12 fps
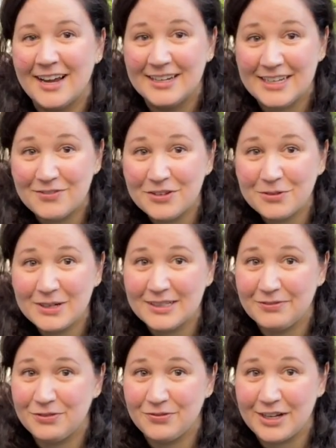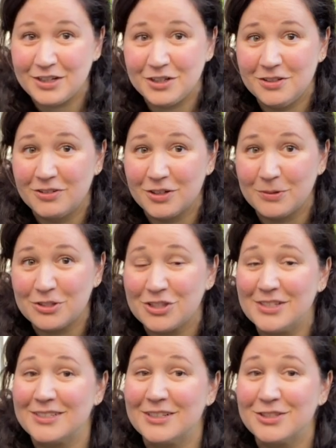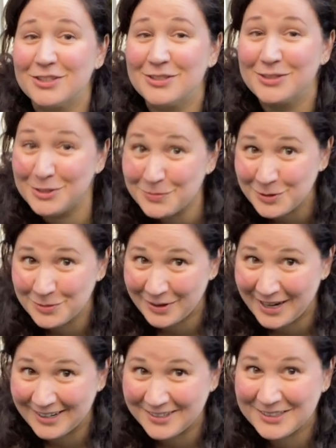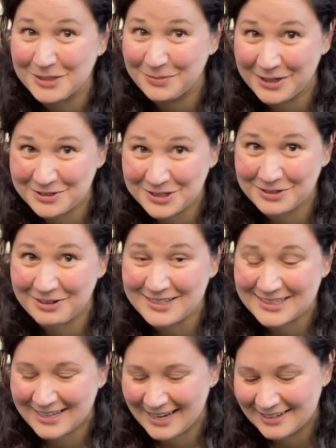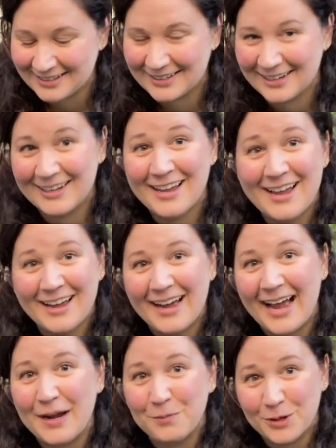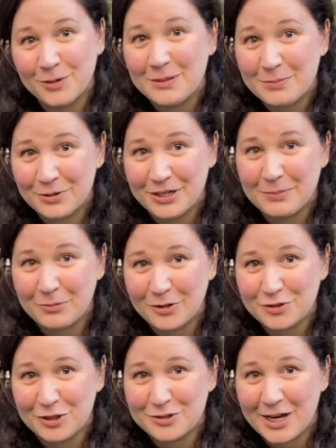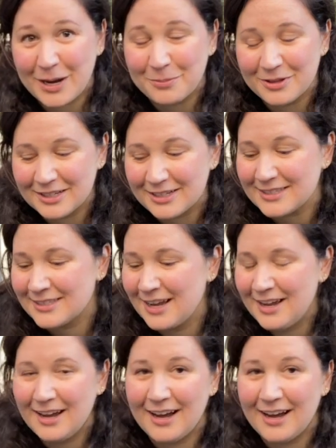And even though I live in Vancouver, which is super mild compared to the rest of Canada, I will be putting mulch on top of this.